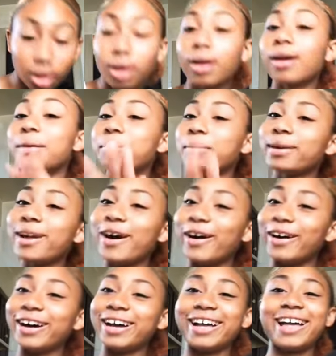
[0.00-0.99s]
But now,
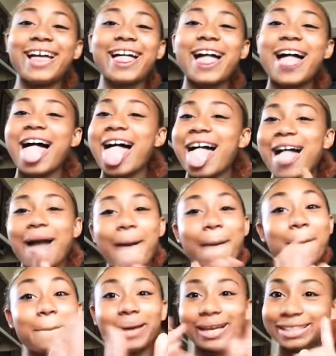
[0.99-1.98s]

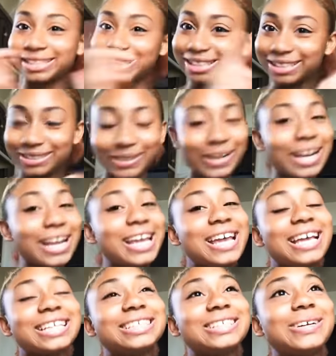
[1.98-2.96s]
back to the story.
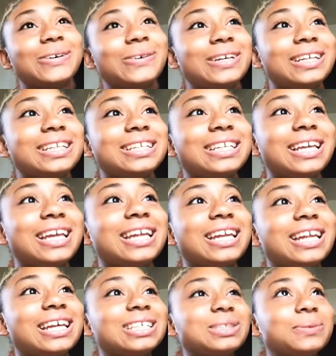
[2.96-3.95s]
So then
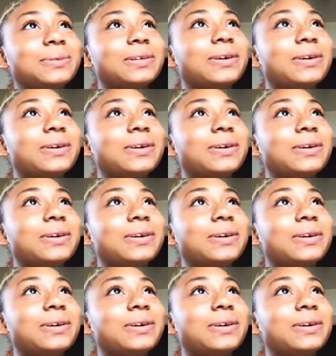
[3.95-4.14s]
that's when